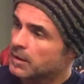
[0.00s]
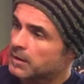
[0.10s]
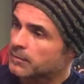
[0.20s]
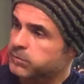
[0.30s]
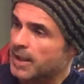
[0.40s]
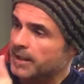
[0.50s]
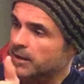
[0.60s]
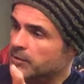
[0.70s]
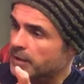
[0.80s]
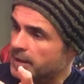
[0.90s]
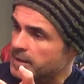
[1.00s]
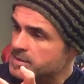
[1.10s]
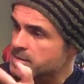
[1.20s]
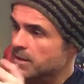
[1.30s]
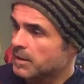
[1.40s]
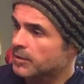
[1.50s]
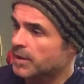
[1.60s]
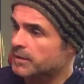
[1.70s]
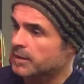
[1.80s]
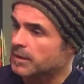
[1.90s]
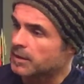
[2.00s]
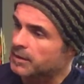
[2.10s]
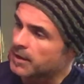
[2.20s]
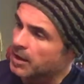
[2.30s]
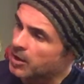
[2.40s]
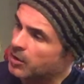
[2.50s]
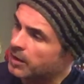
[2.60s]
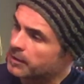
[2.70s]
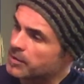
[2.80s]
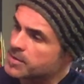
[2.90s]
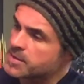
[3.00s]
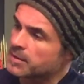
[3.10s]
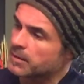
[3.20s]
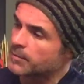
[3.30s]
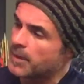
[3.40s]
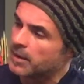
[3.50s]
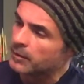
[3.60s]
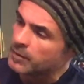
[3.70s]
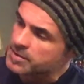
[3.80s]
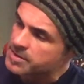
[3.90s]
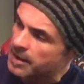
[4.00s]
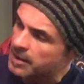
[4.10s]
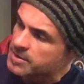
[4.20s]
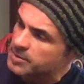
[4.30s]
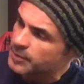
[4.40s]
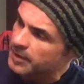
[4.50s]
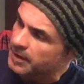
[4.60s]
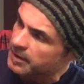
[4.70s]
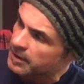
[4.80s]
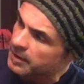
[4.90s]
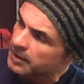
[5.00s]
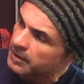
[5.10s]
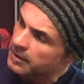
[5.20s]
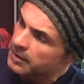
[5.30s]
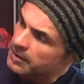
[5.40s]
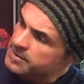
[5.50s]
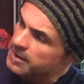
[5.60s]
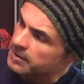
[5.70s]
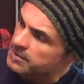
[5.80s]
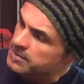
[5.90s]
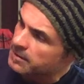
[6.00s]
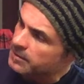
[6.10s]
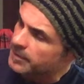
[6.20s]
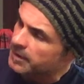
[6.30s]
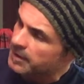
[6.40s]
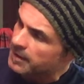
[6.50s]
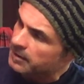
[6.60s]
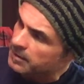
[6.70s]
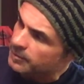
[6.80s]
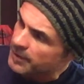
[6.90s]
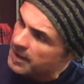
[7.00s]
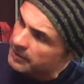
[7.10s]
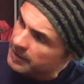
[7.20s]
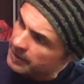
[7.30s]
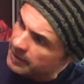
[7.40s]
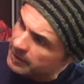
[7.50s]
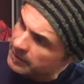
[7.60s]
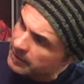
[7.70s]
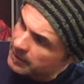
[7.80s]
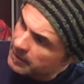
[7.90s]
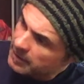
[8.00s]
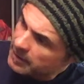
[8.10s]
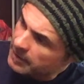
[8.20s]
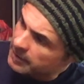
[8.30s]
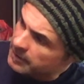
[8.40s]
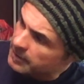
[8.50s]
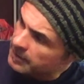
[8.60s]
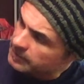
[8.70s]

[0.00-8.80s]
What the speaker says: black and grays. You got the yellow on the utility belt, which is etched pretty good. It's got a little brown in it, and